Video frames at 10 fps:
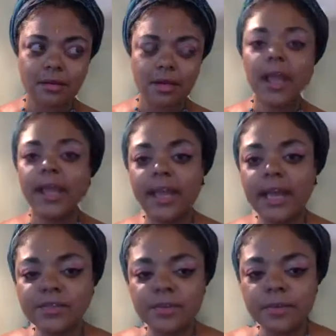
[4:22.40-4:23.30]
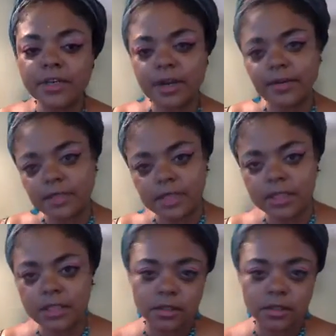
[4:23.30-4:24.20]
He asked for my driver's
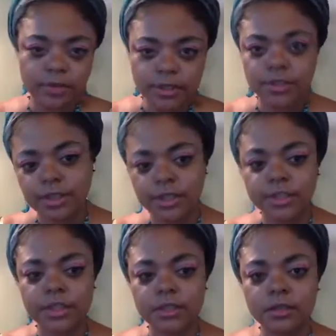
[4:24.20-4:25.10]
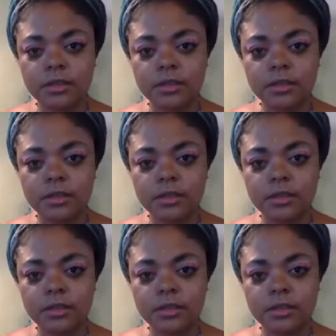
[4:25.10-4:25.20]
license registration.